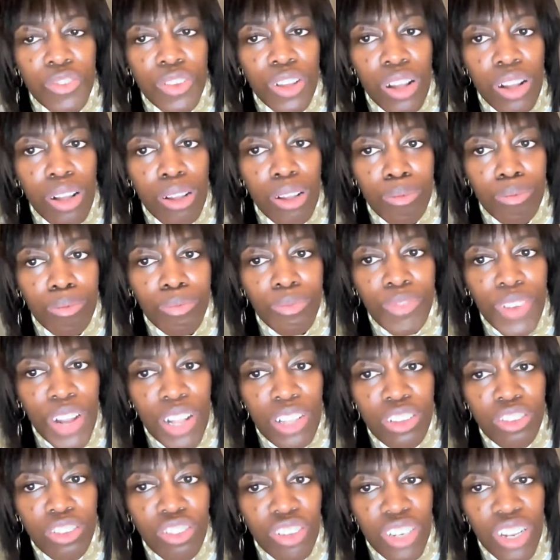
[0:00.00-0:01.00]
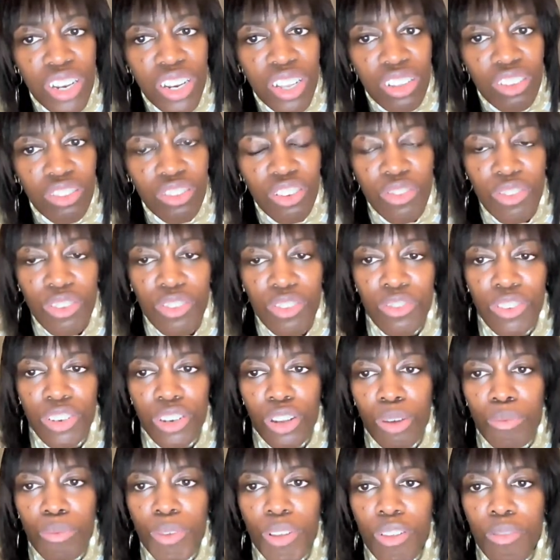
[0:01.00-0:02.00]
this phylogenetic driven
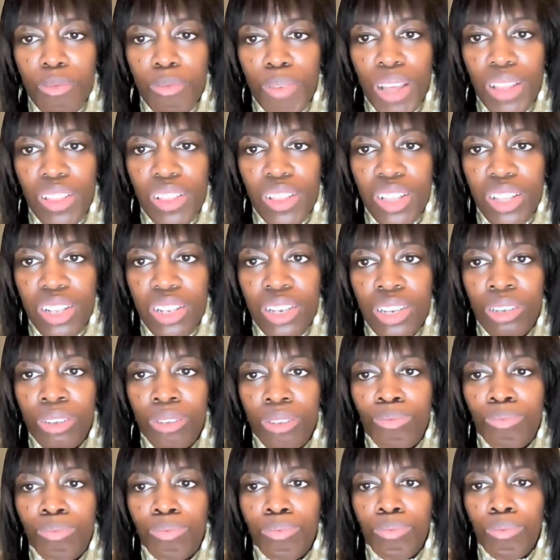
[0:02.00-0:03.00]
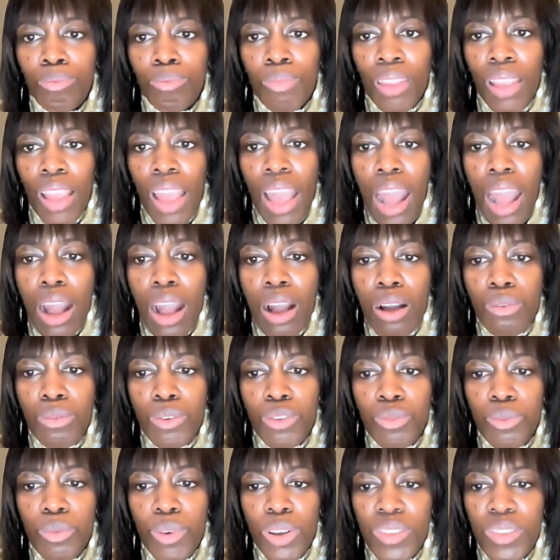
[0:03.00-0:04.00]
genomics method,
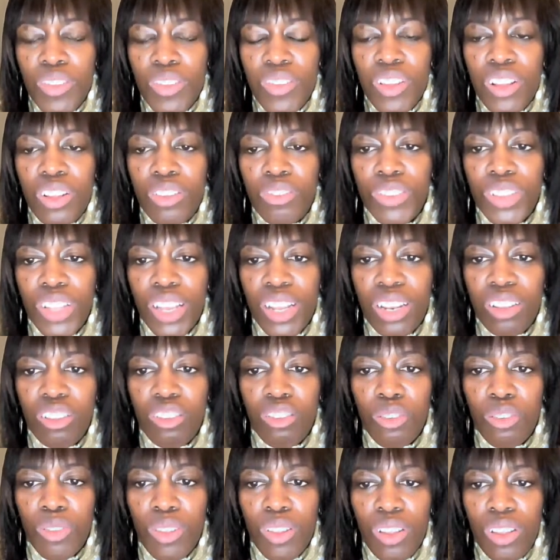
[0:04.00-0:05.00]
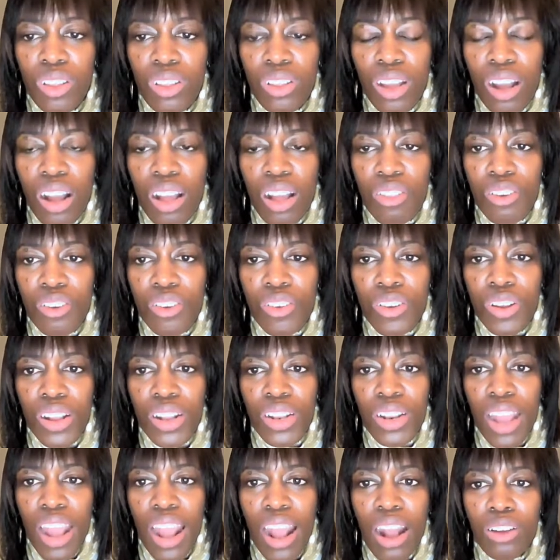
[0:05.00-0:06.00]
how was one snail related to the
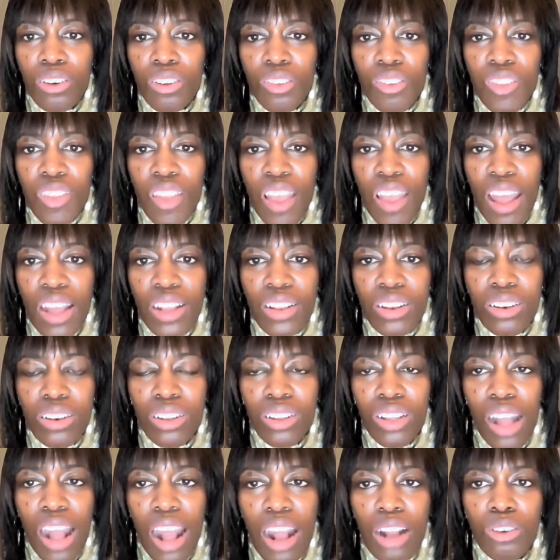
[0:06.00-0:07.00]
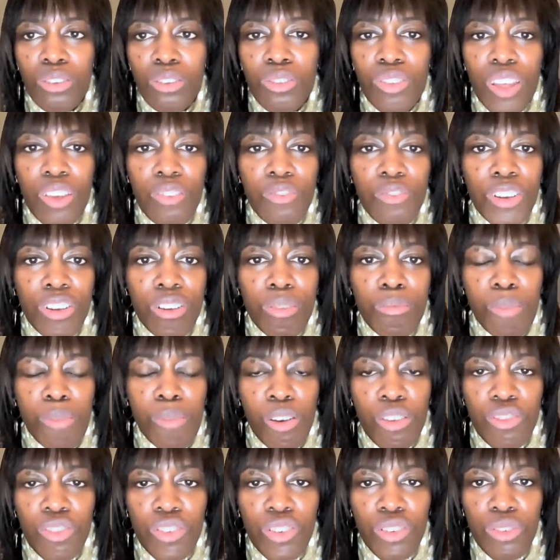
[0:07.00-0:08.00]
other, and how do their
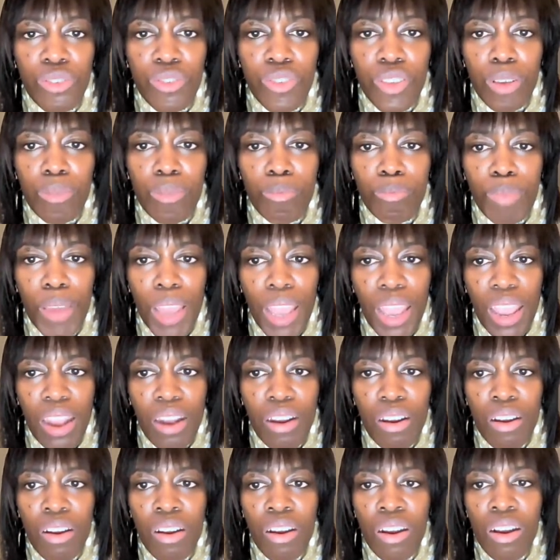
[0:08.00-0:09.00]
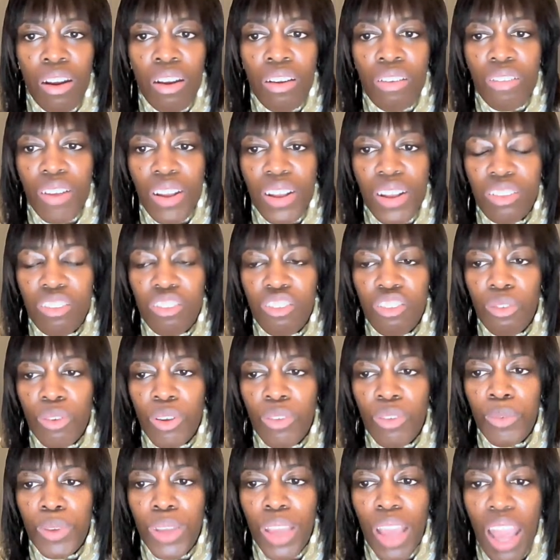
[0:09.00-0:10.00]
venom arsenals compare,
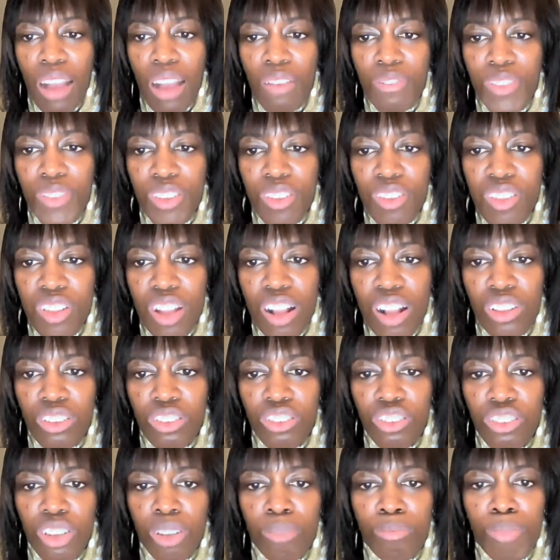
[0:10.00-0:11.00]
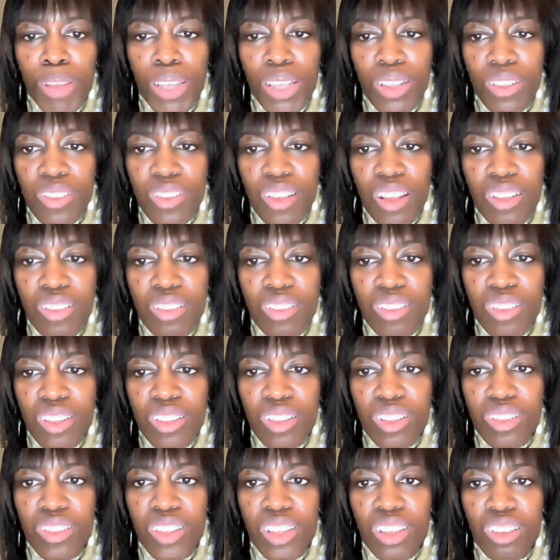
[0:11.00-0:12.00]
right? So if we have this knowledge, it makes
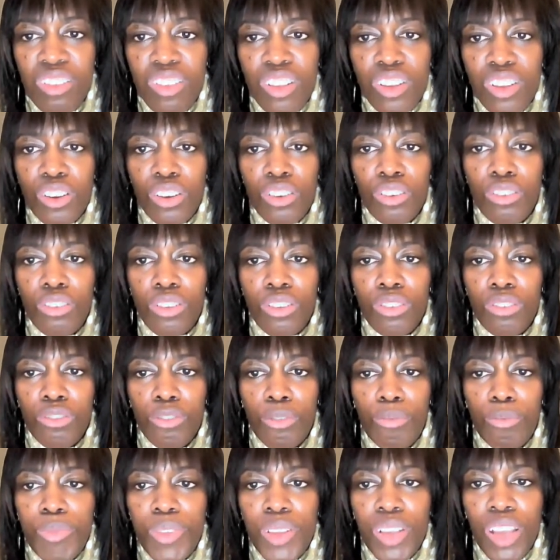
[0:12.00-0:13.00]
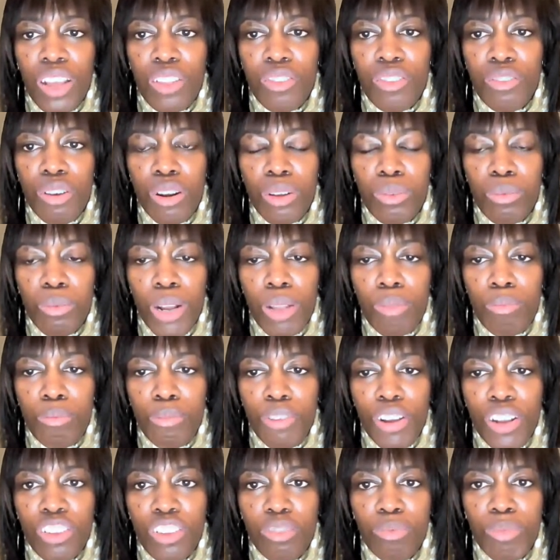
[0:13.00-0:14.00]
sense that the things that are grouped together on
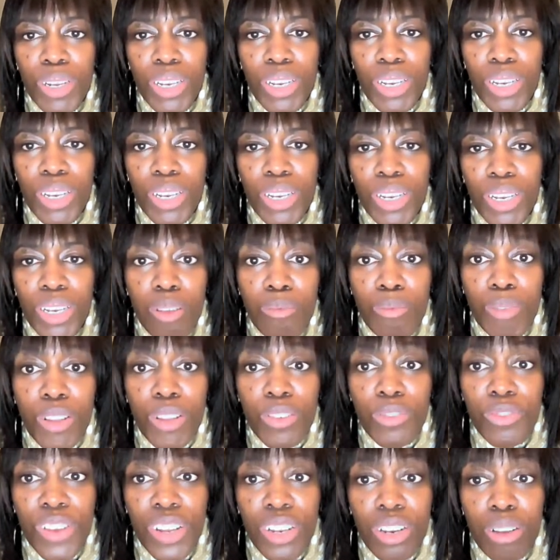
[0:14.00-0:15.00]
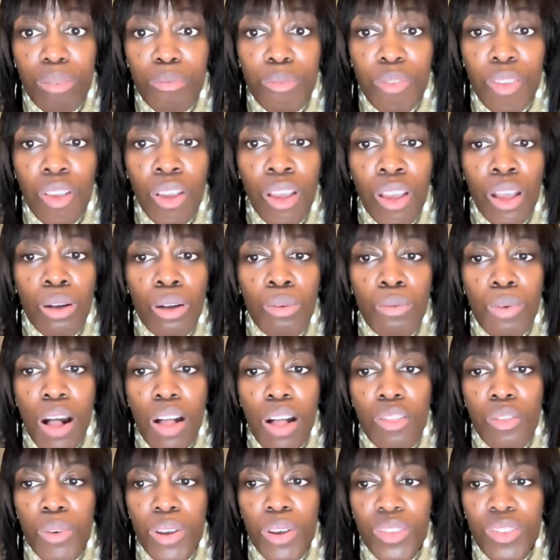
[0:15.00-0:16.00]
one branch might have similar venoms,
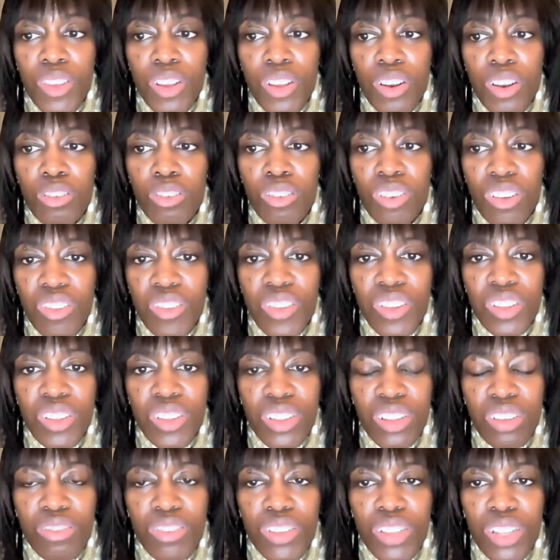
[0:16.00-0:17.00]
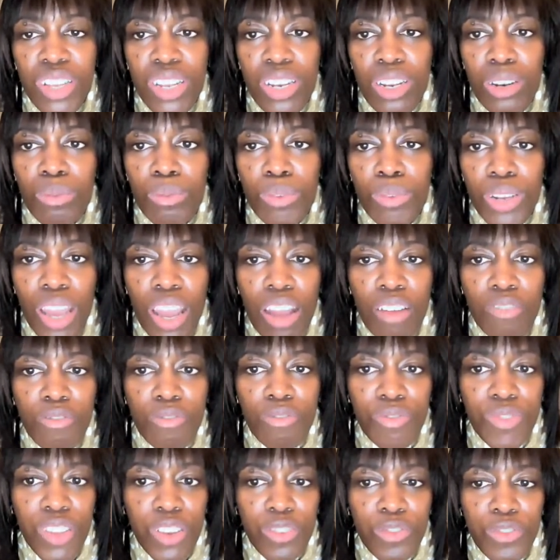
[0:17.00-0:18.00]
while the ones that are distantly related would
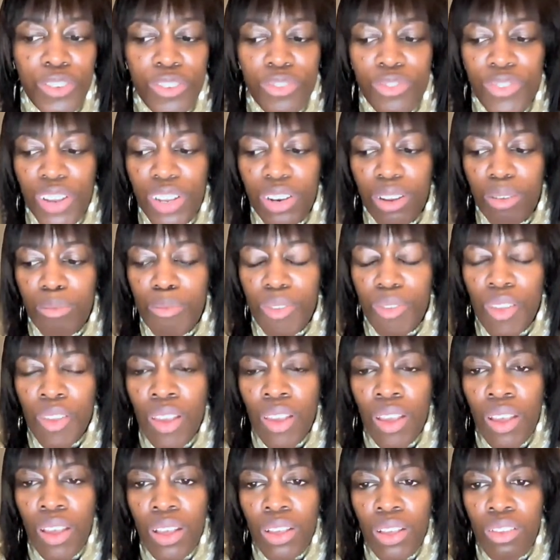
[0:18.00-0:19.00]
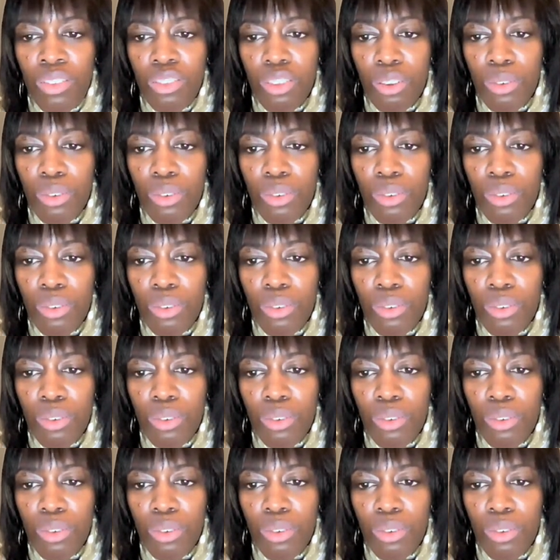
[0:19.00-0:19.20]
have different venoms.